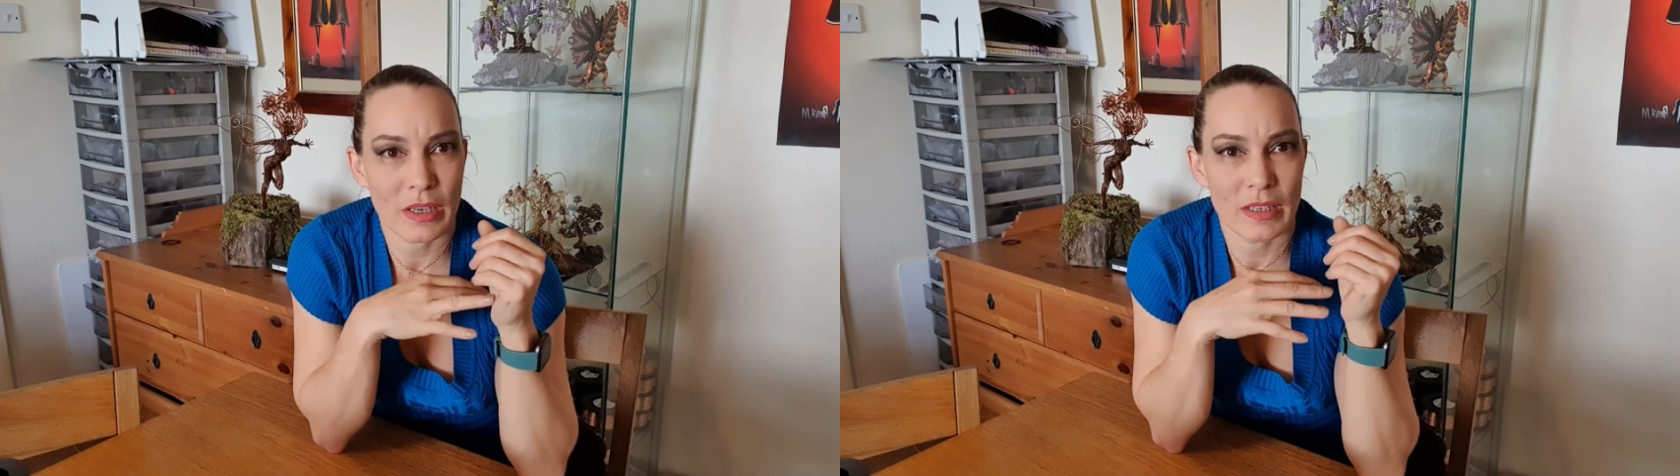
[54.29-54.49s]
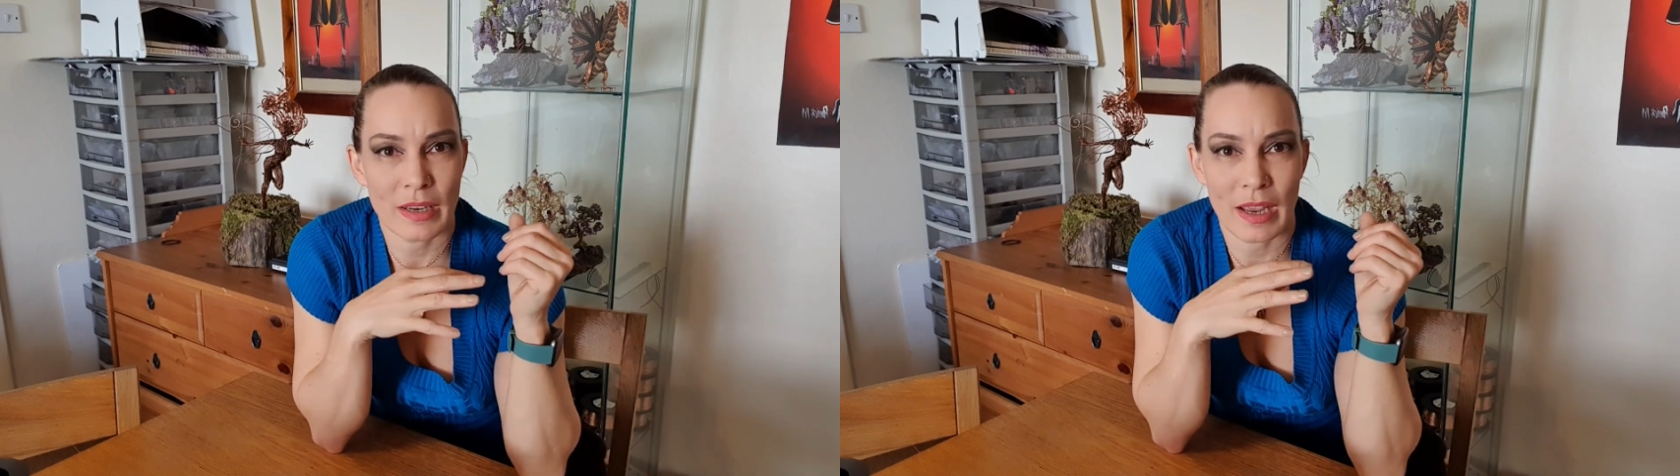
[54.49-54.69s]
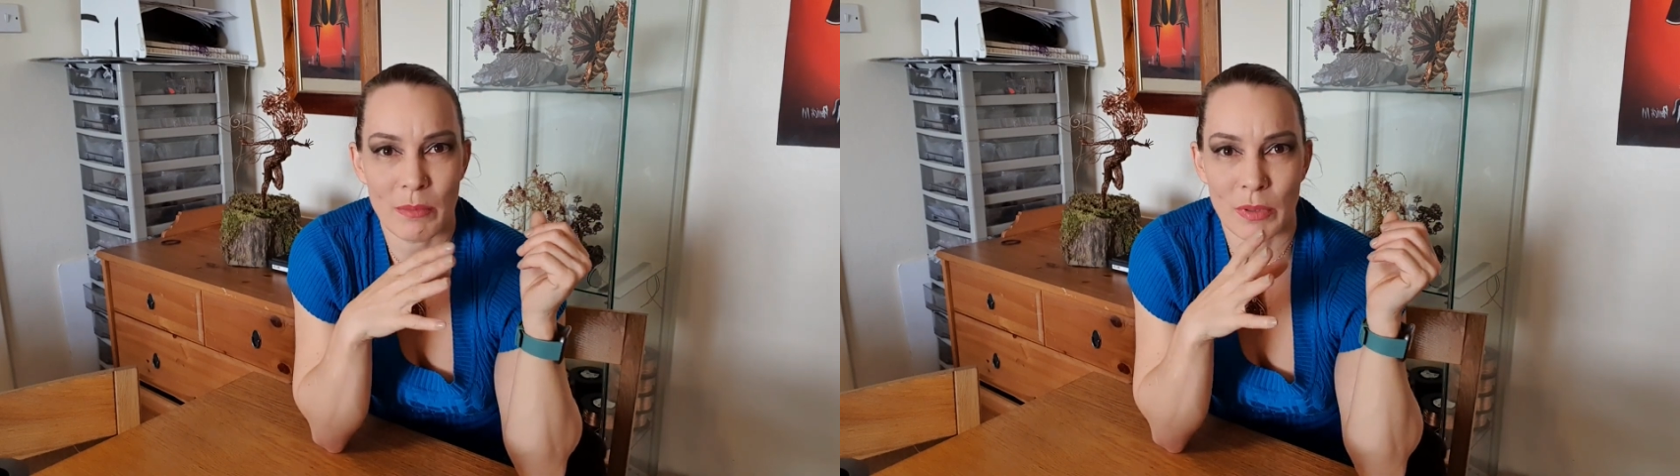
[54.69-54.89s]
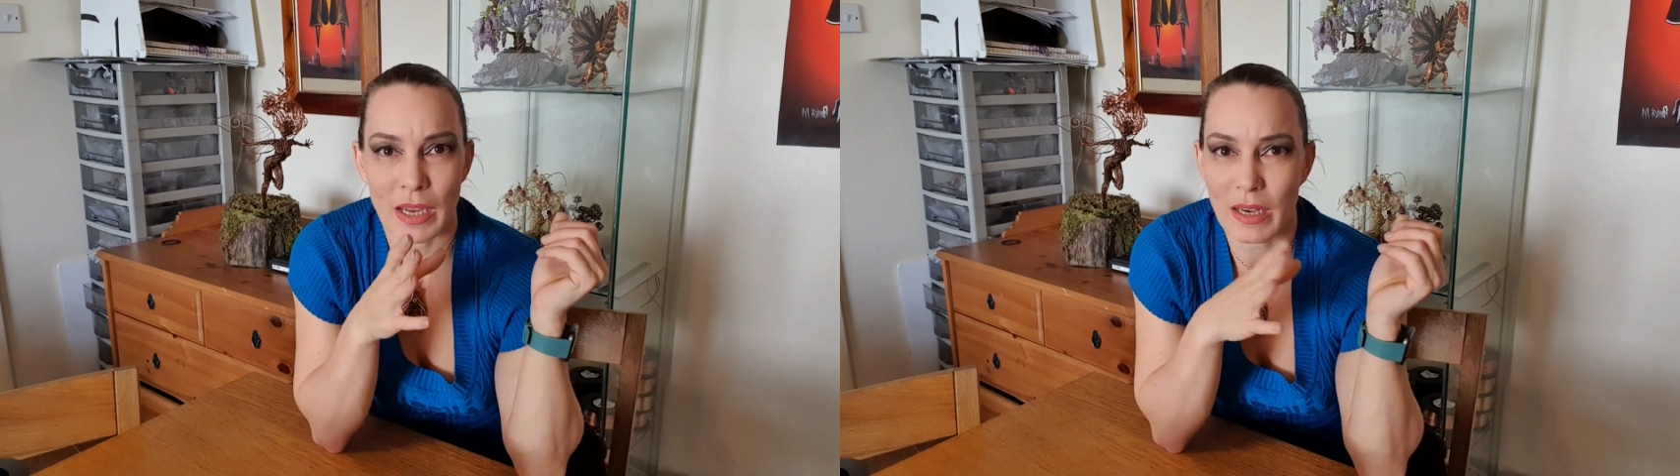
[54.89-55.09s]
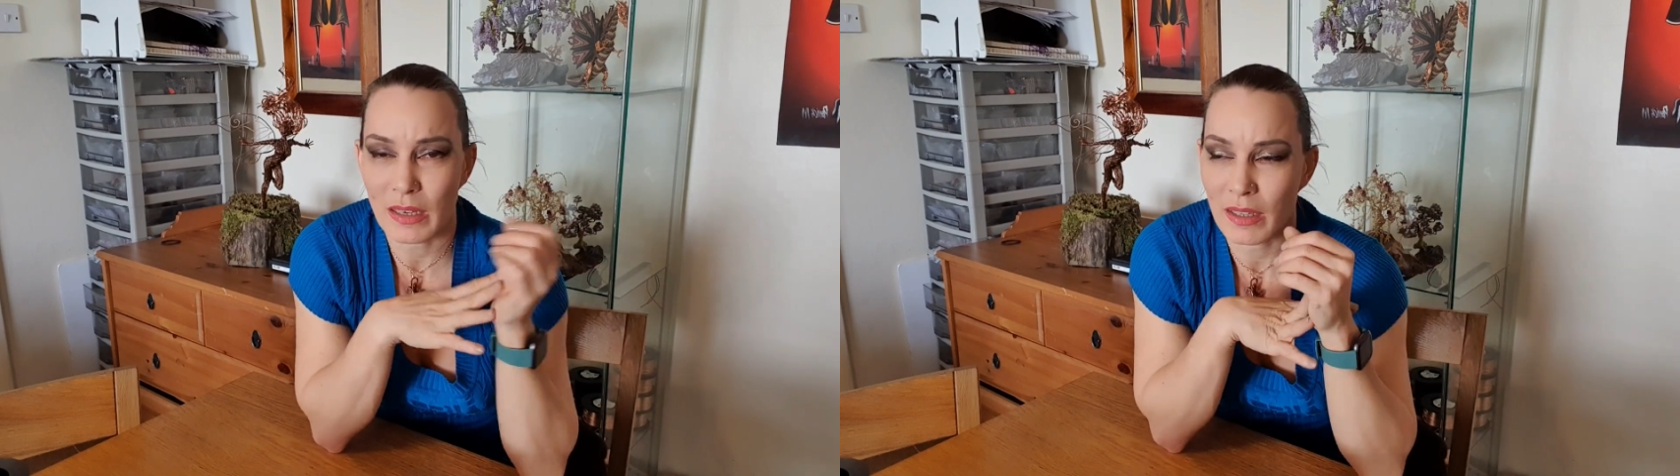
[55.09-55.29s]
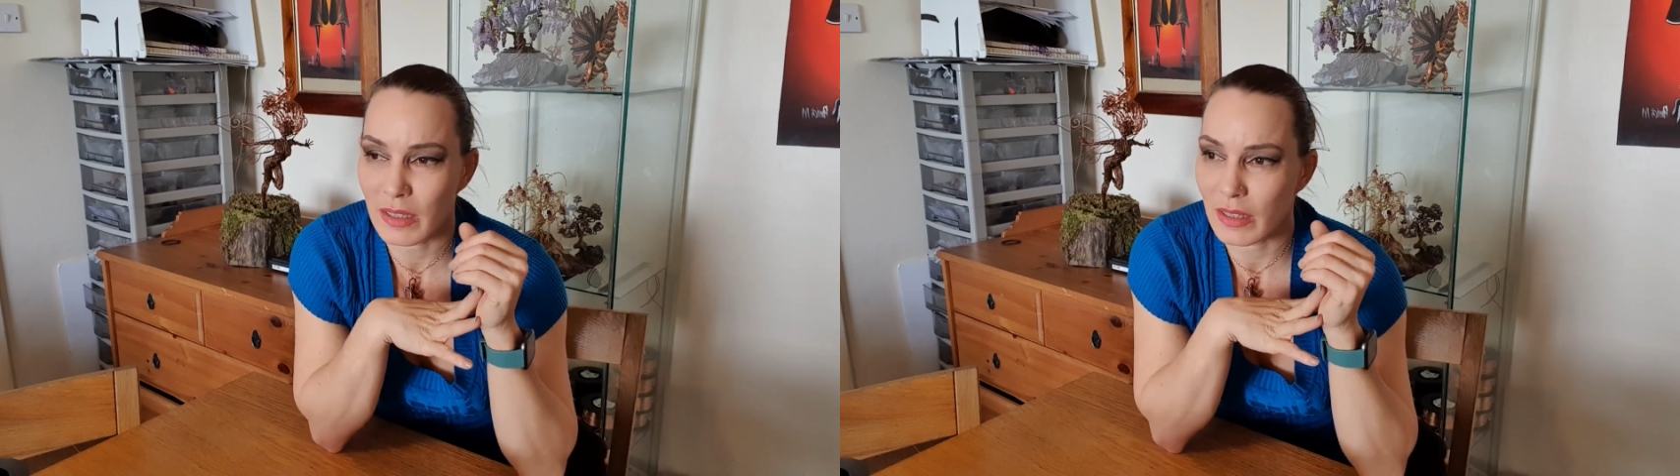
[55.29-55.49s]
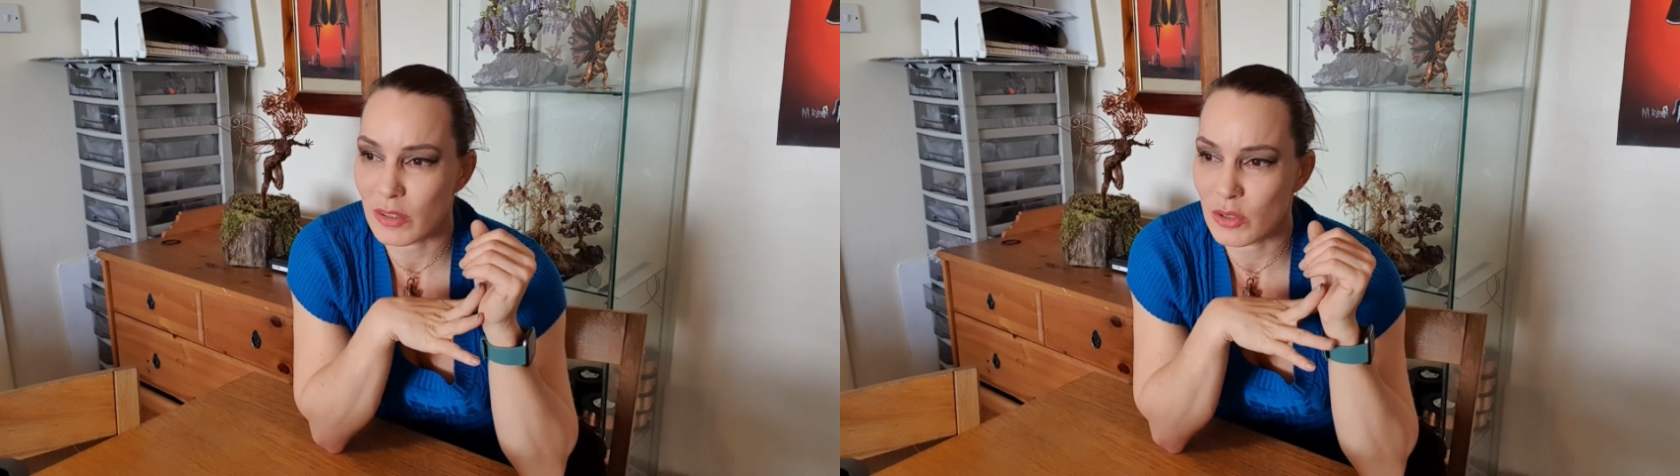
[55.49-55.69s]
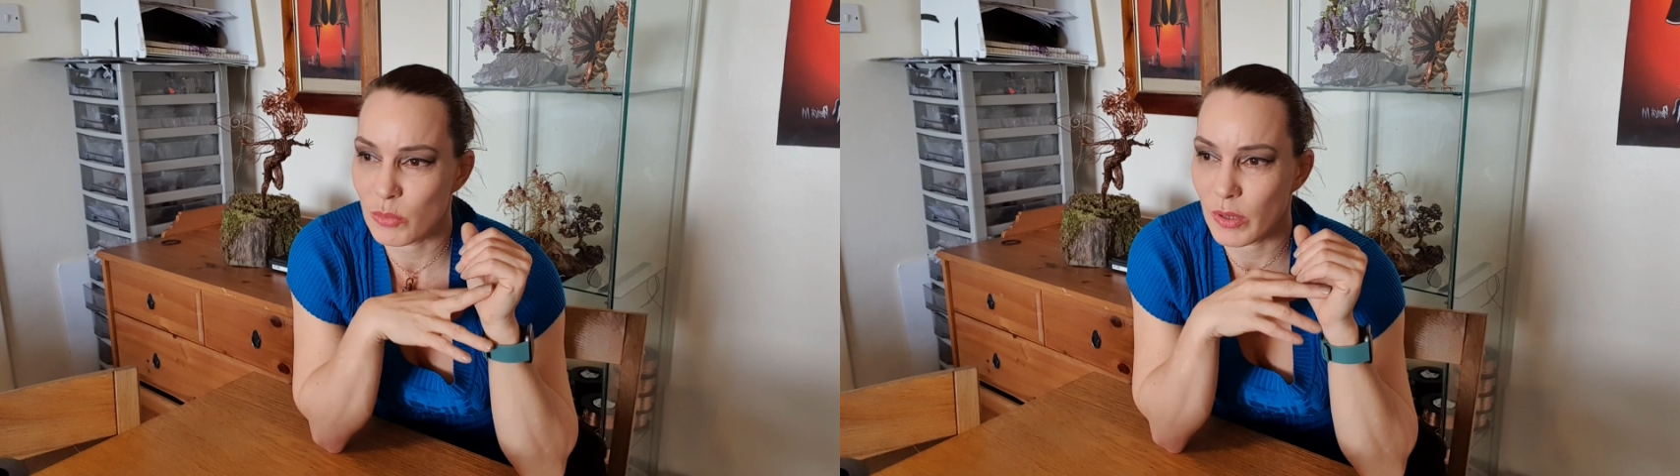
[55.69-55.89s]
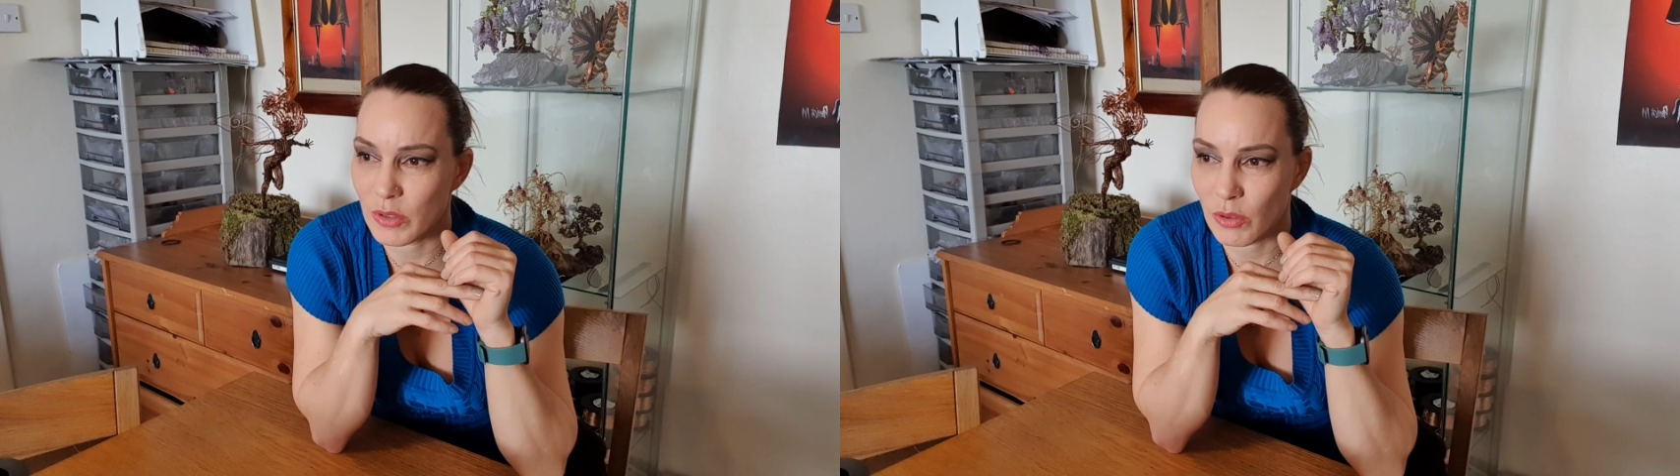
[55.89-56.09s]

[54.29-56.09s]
it can be anything that you want